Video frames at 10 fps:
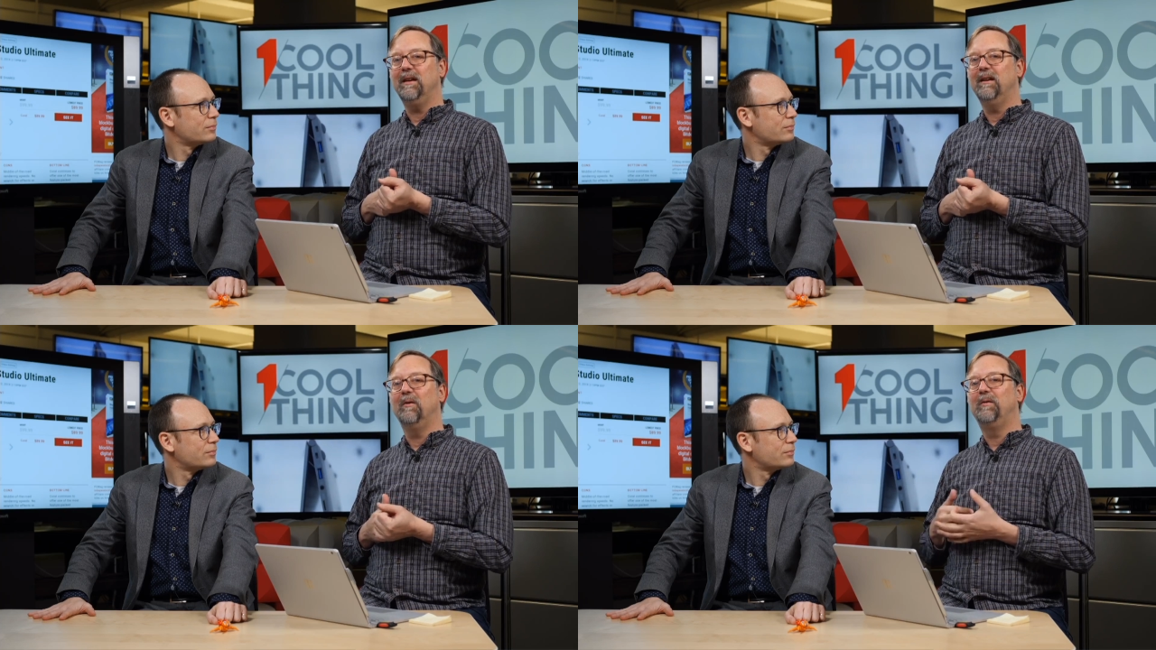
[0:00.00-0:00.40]

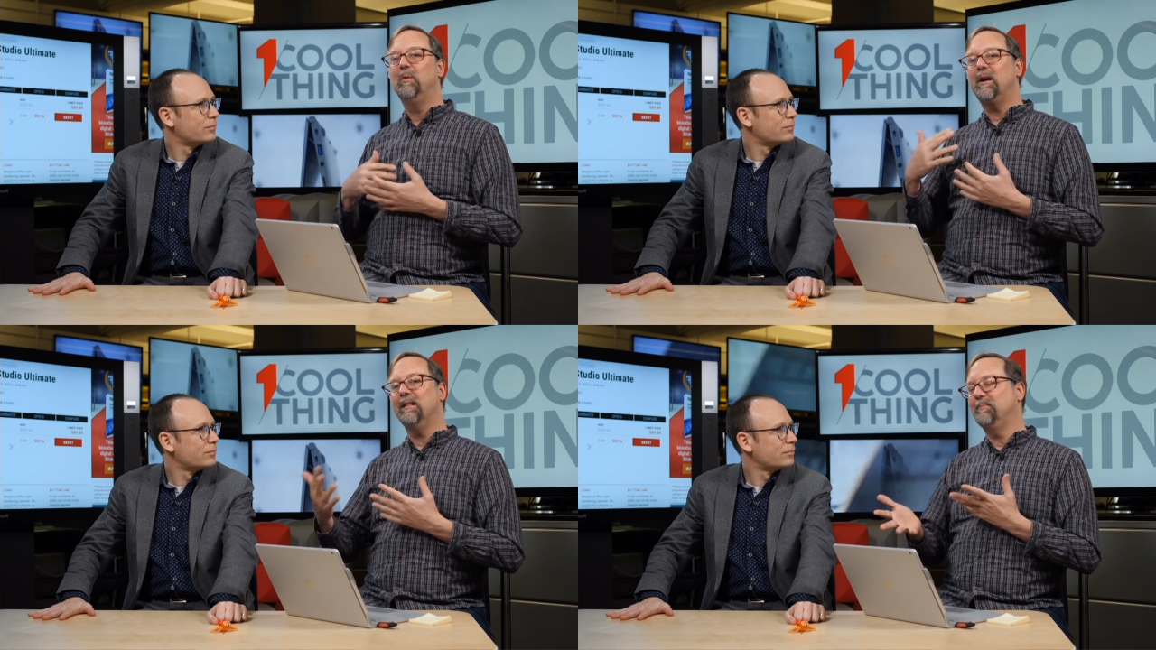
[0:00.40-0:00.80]
Speaker 1: You know, if you
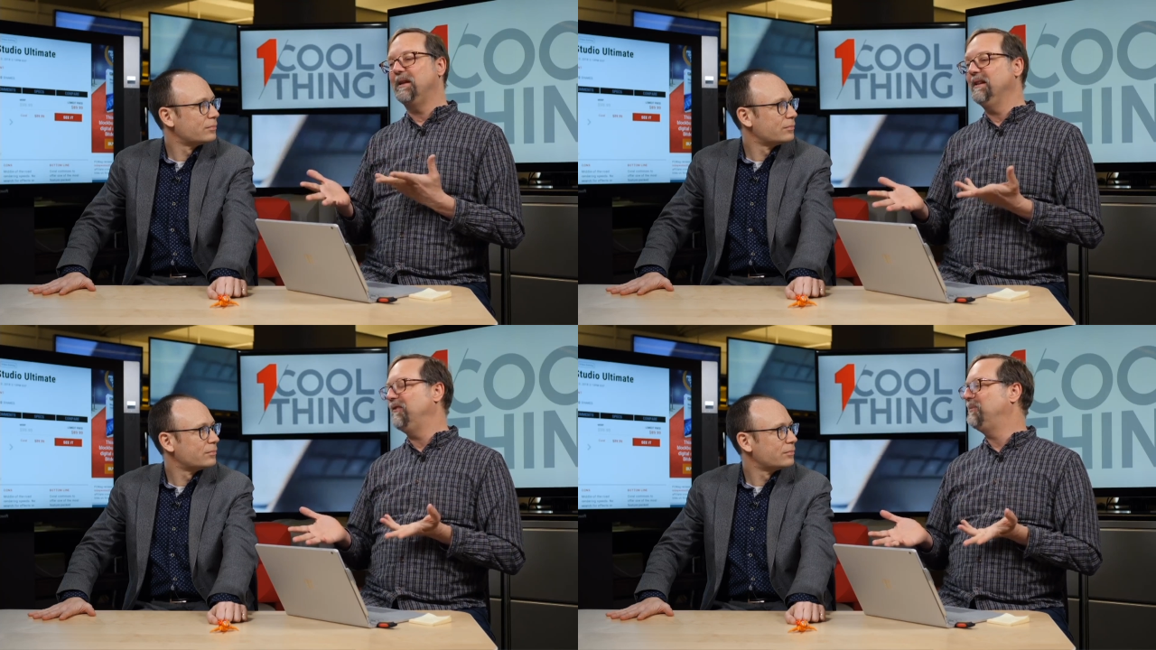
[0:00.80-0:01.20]
want to be
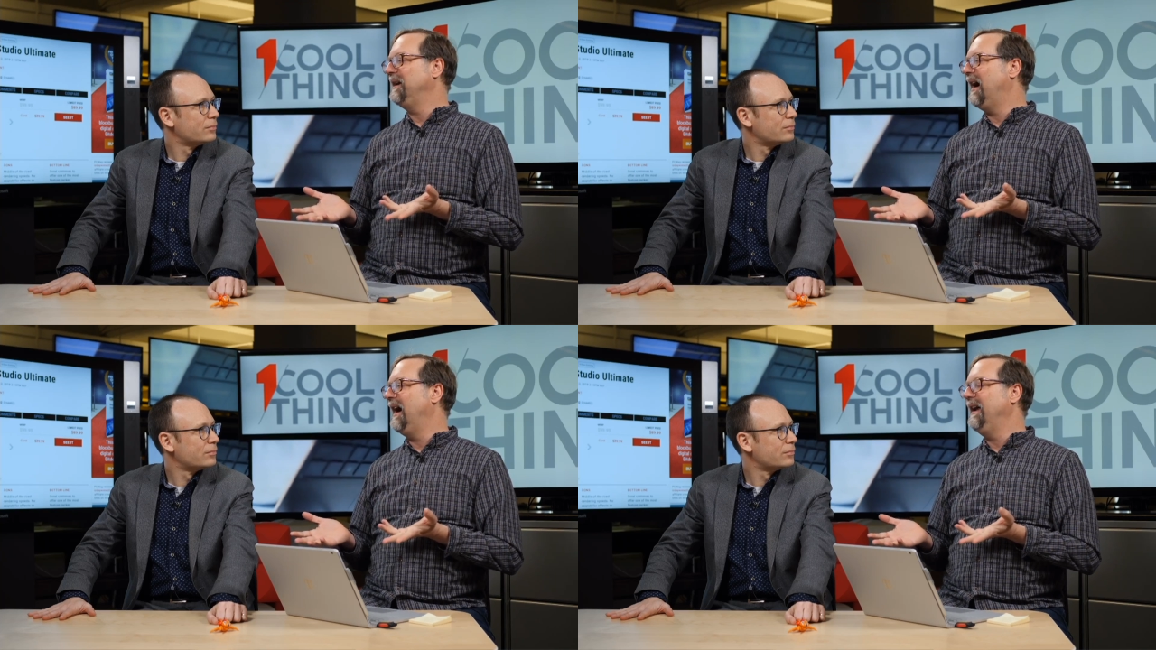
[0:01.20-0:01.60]
left
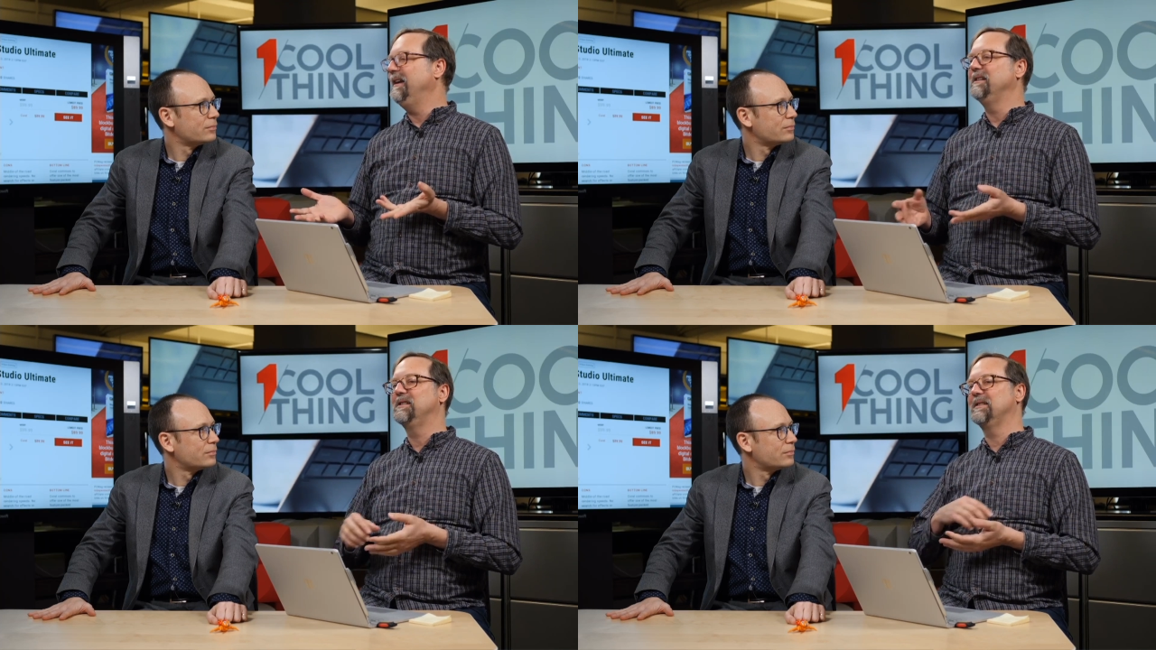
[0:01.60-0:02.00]
behind
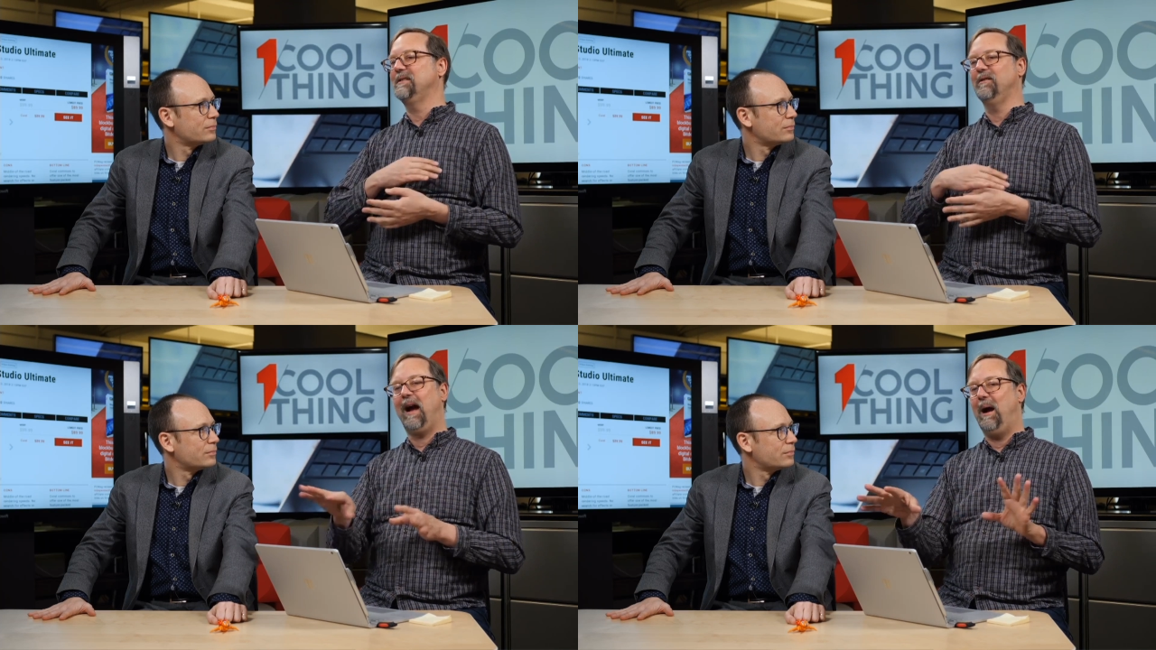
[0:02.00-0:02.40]
and just
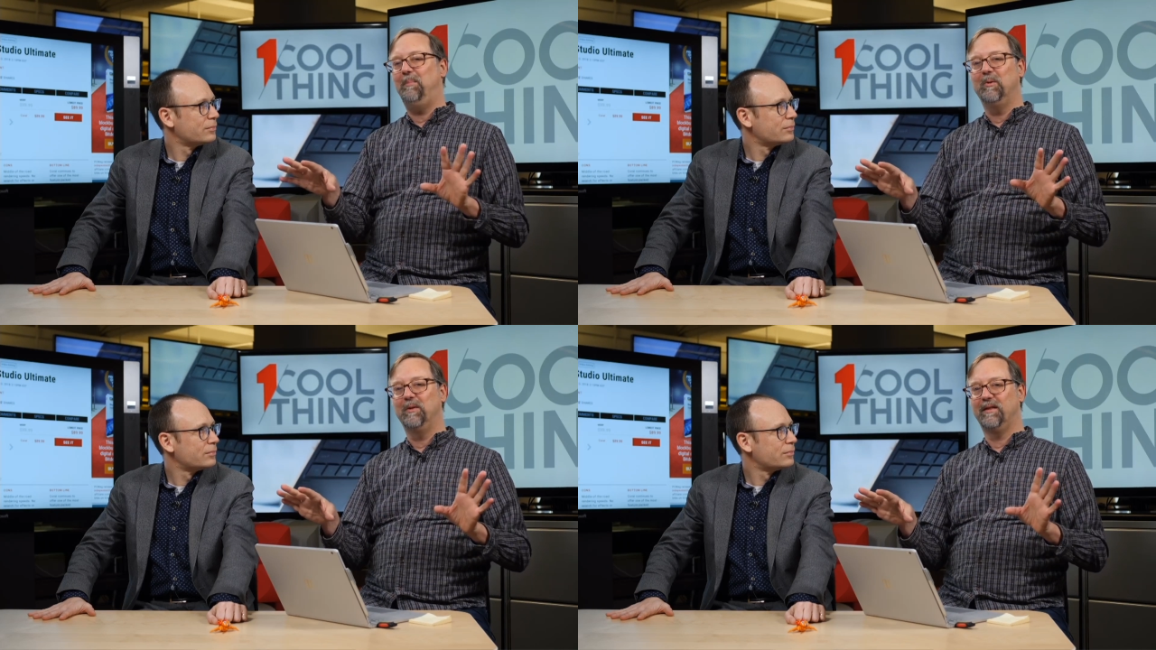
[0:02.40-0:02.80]
you're
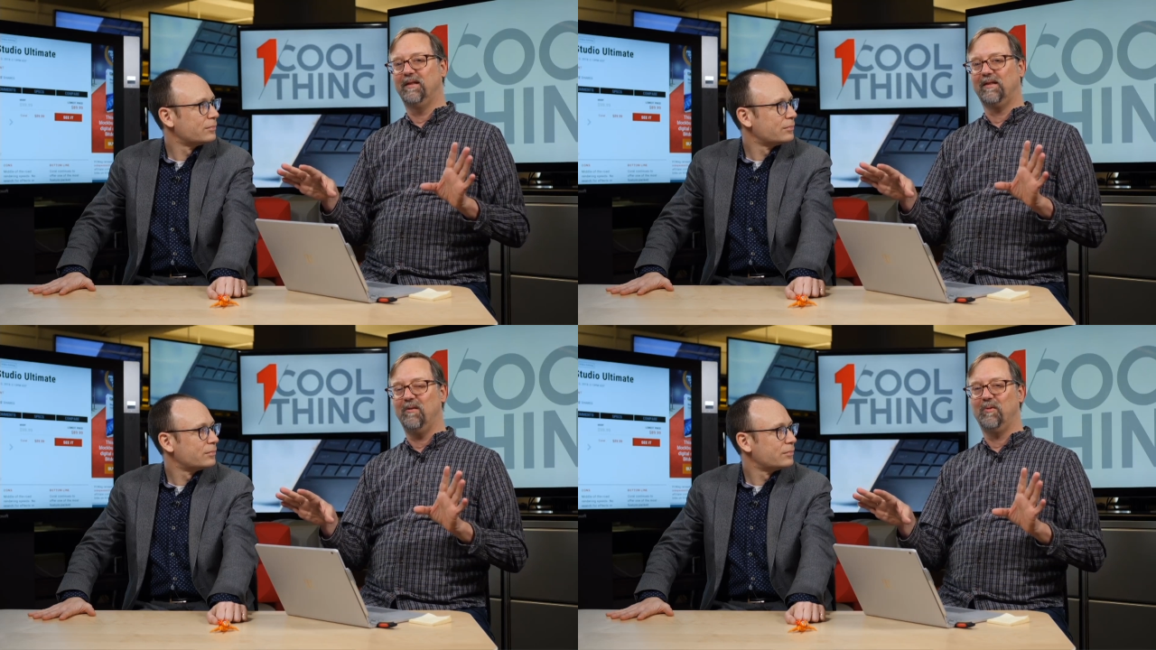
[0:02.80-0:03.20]
happy with the
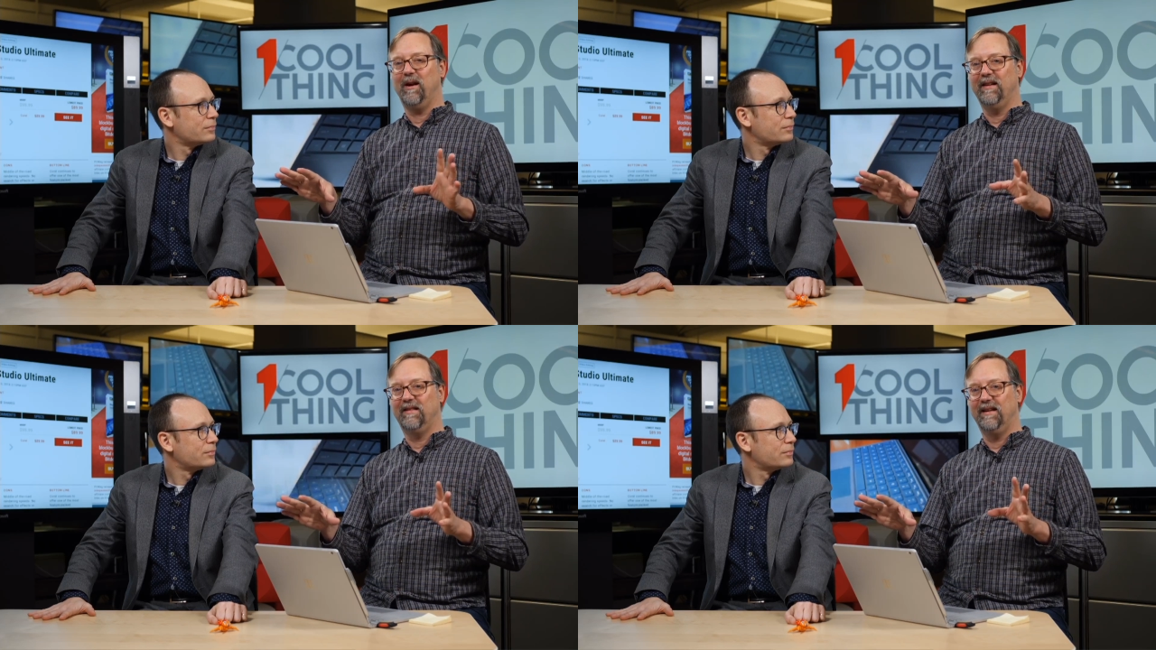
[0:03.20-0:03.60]
software
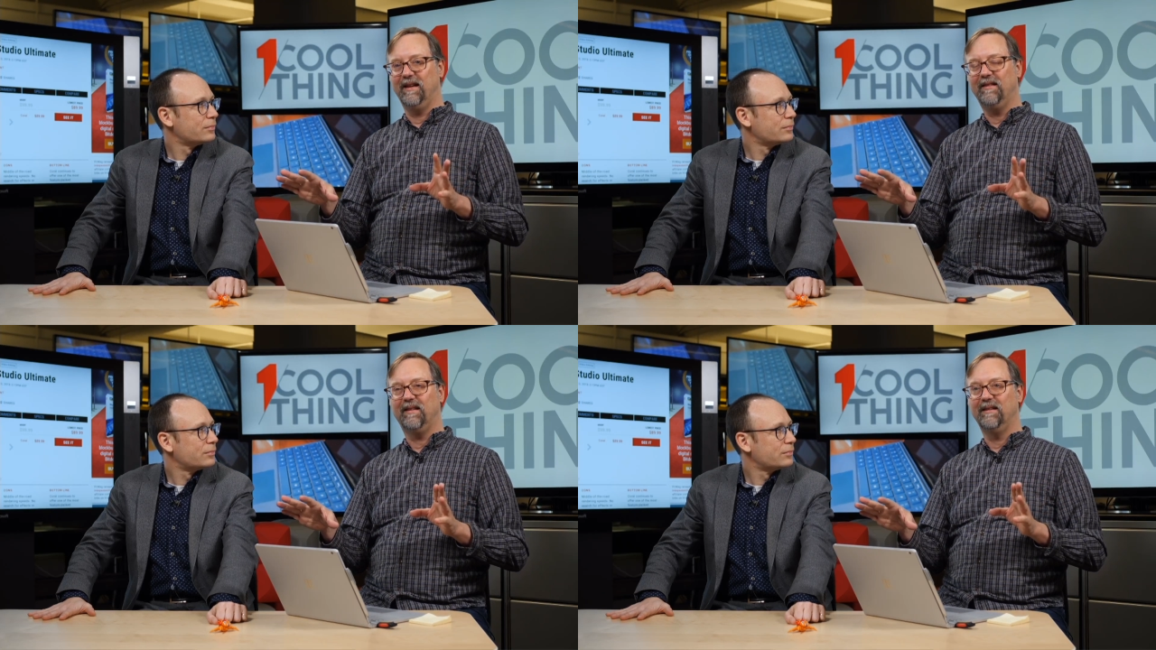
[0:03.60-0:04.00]
as it
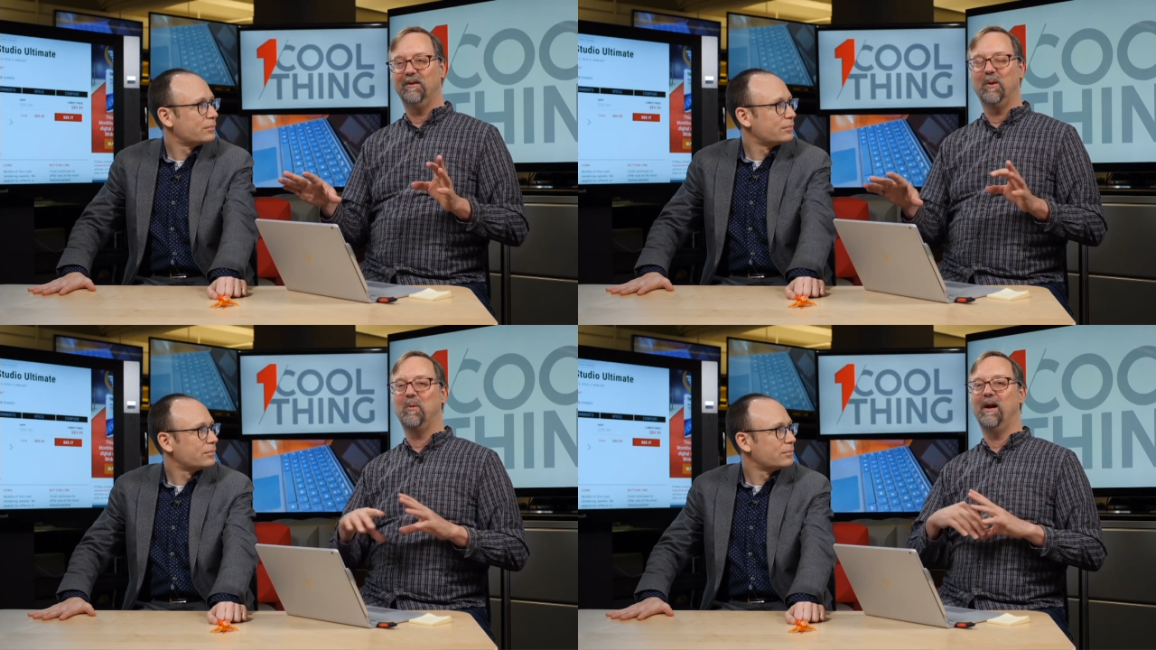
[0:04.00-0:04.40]
is and you
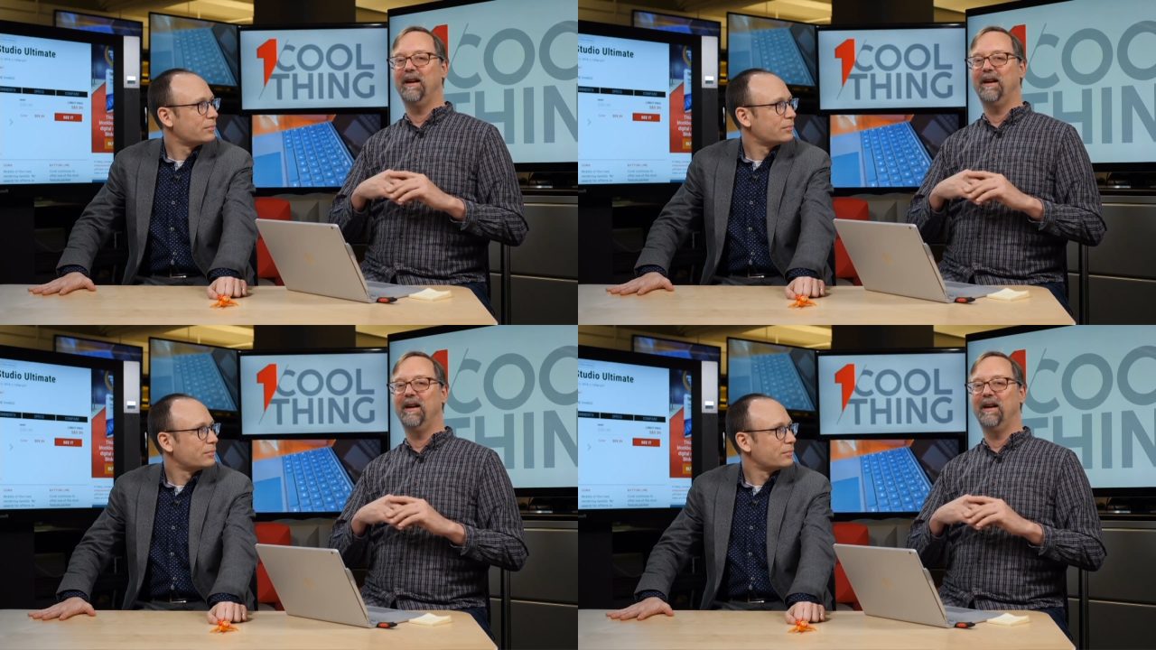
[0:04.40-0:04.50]
don't